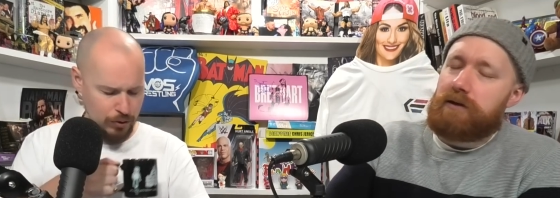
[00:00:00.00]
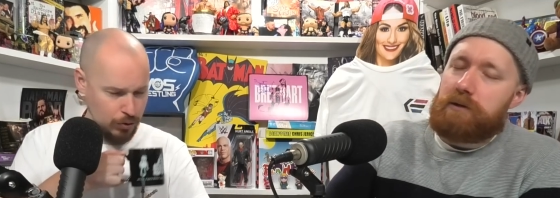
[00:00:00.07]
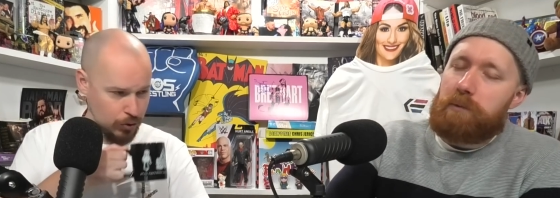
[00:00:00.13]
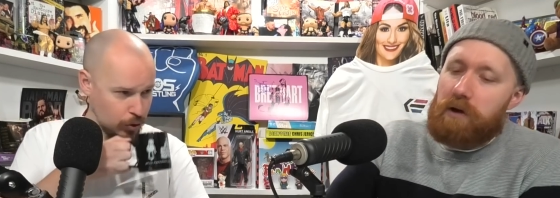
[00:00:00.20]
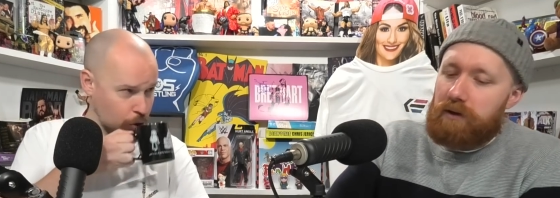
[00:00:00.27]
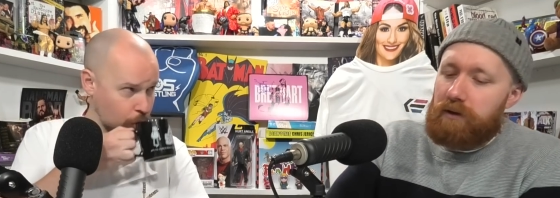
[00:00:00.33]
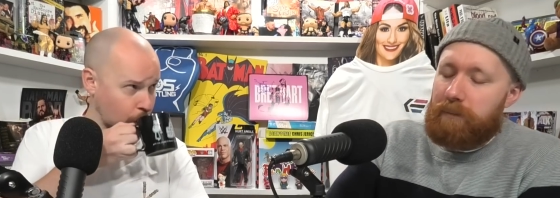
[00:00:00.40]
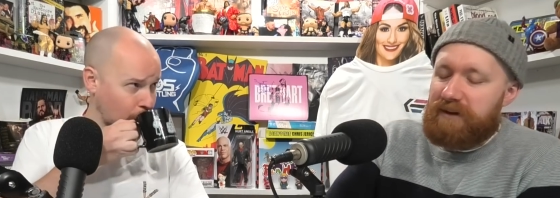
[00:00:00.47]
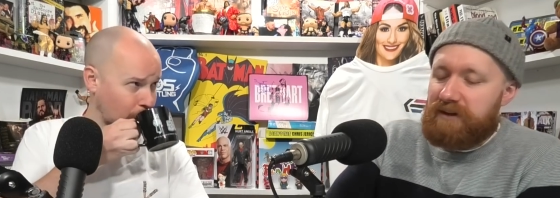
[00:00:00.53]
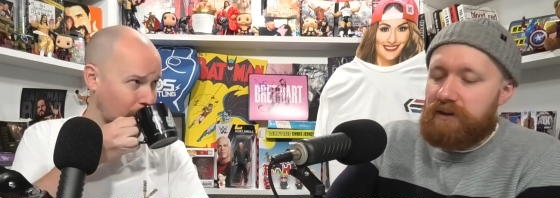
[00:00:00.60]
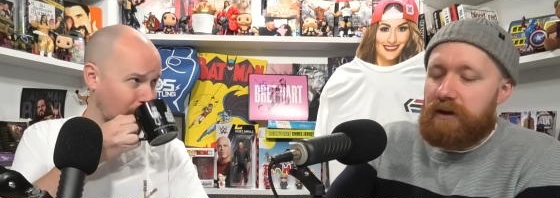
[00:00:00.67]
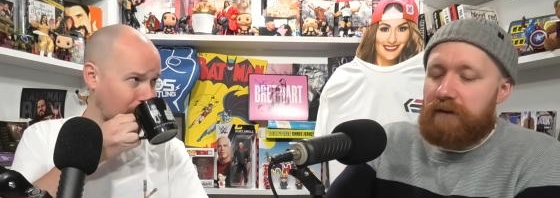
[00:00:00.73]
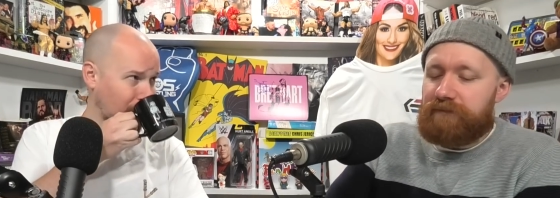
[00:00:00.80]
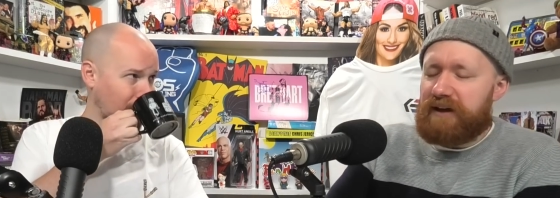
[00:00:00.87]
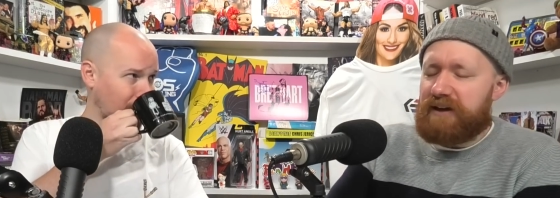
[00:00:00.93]
Speaker 1: you want, I mean
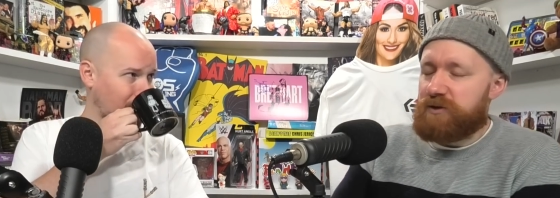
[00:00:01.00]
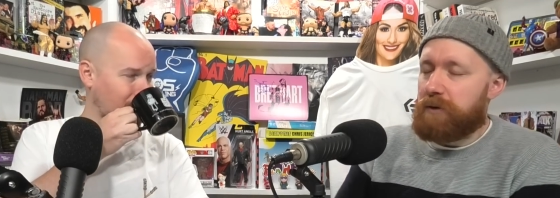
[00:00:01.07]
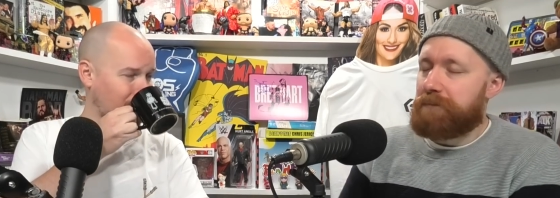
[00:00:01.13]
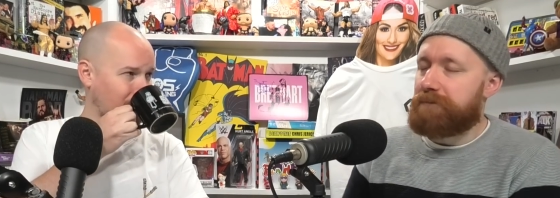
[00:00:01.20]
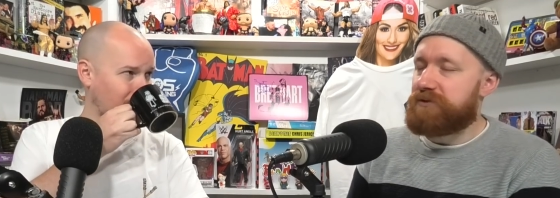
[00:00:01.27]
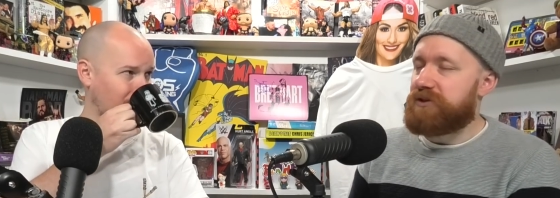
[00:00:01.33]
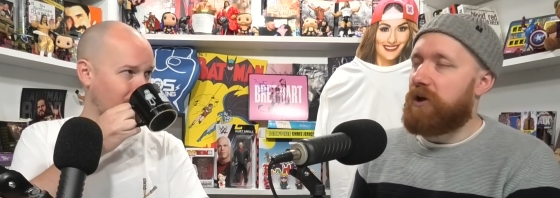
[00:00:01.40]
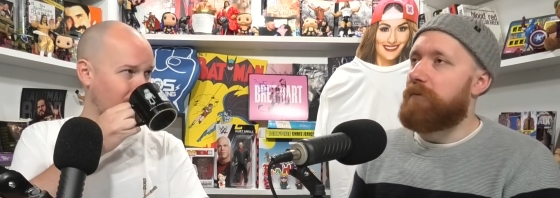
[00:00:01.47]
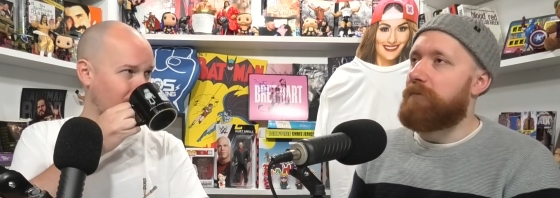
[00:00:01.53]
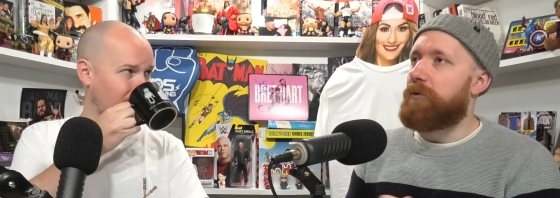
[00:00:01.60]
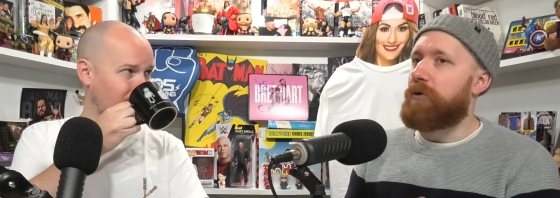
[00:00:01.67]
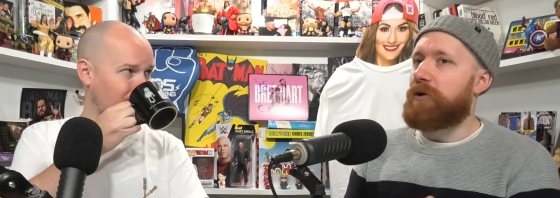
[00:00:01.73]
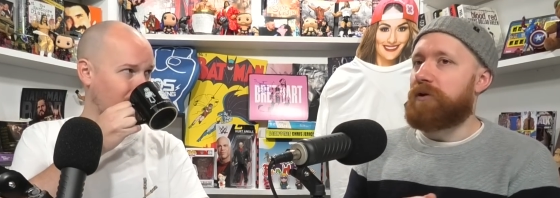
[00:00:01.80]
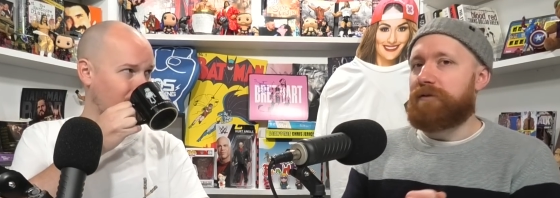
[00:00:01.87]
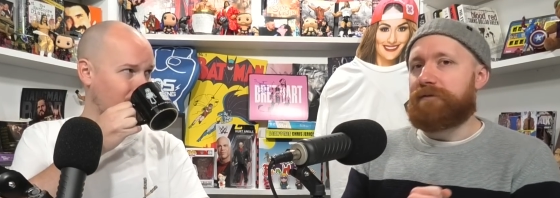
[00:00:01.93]
you have to get to a certain
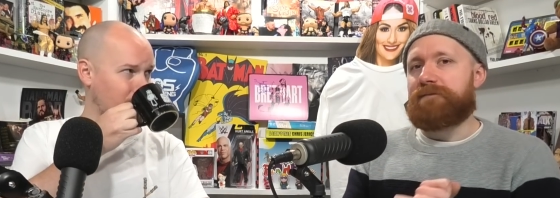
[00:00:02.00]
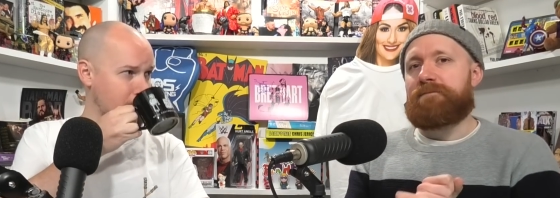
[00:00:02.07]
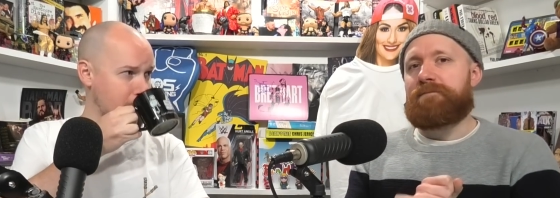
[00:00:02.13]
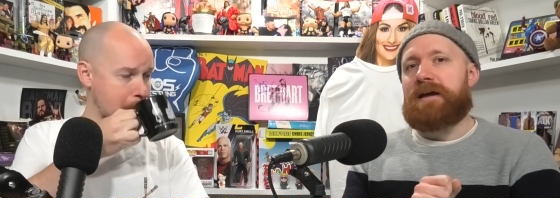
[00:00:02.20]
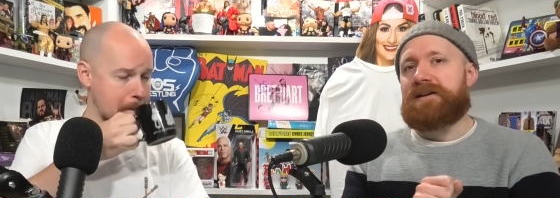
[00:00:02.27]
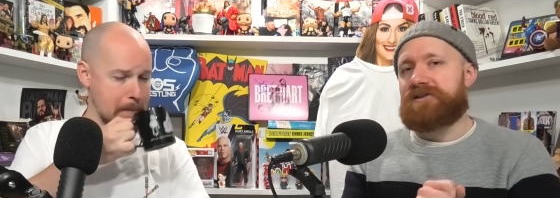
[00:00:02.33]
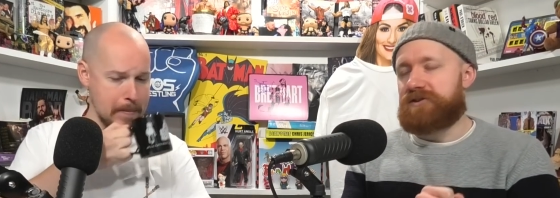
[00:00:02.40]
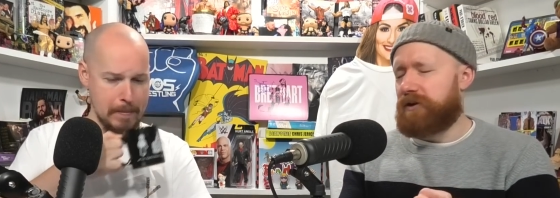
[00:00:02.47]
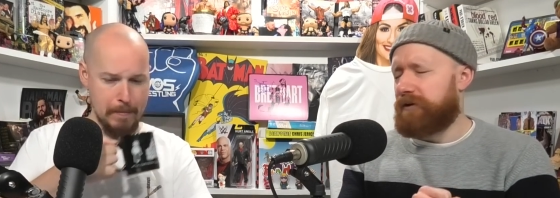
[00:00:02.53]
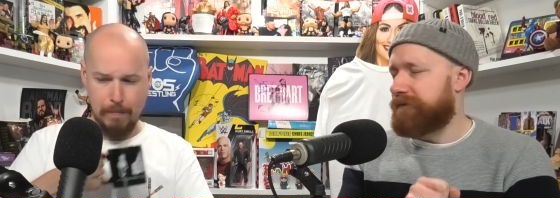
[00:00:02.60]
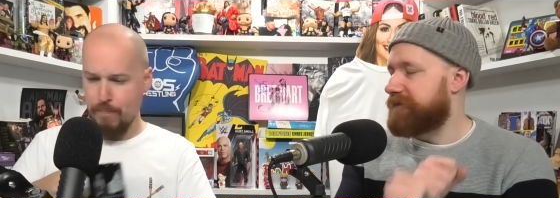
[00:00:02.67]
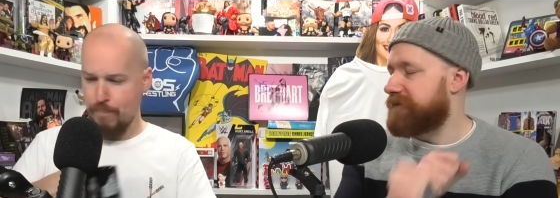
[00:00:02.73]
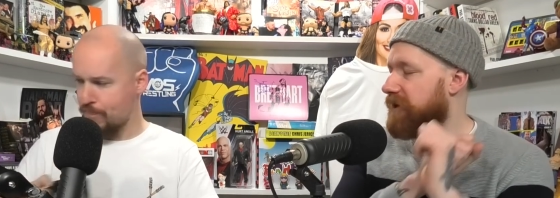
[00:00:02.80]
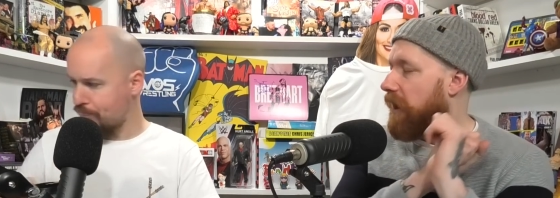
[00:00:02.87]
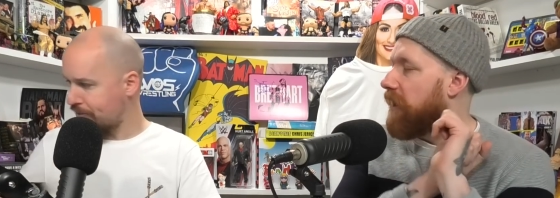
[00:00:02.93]
point of pissed
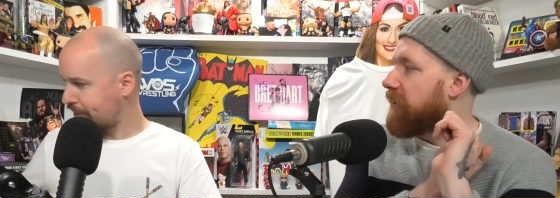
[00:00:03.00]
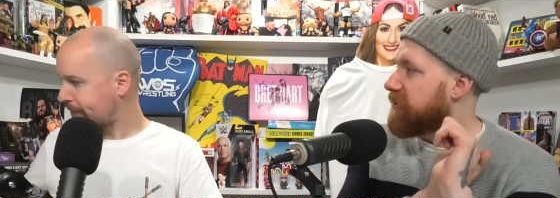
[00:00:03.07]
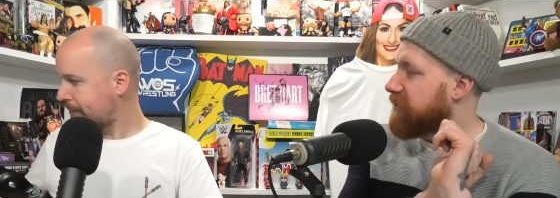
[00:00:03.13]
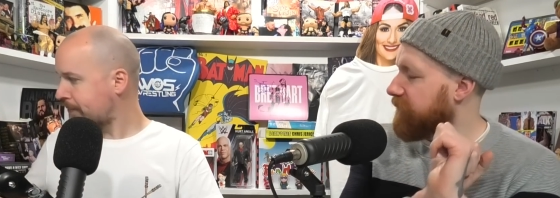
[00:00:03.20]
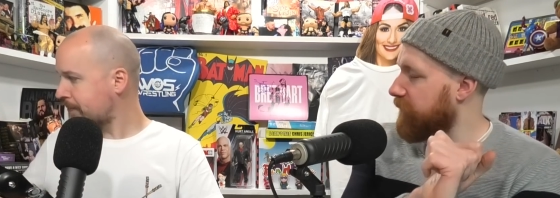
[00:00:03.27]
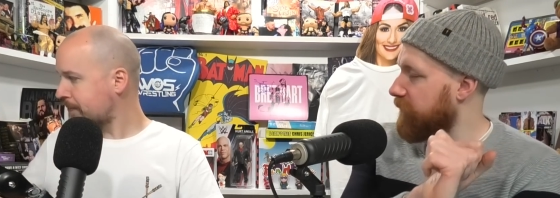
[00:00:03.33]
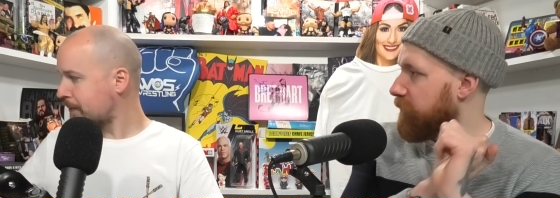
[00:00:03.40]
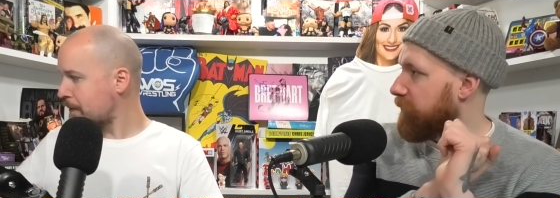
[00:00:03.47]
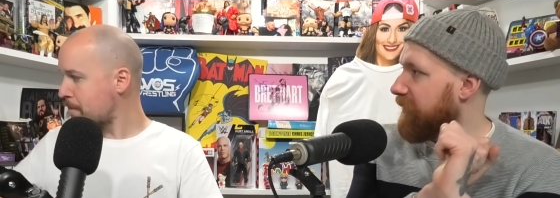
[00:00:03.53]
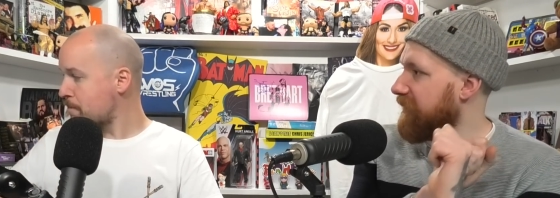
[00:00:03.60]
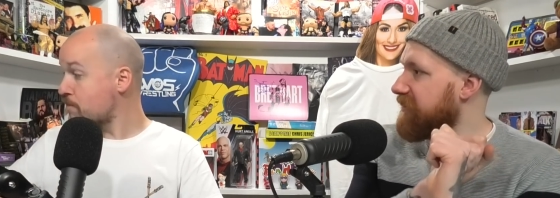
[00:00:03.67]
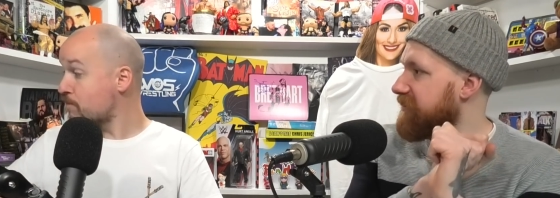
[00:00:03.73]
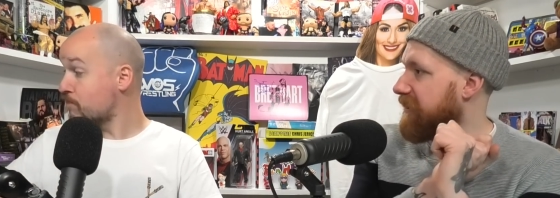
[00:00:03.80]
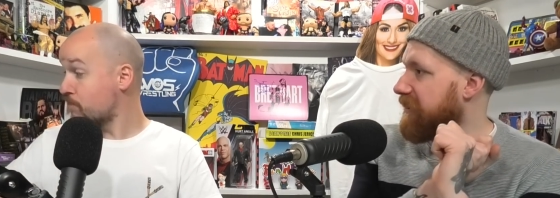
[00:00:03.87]
off to ask for your release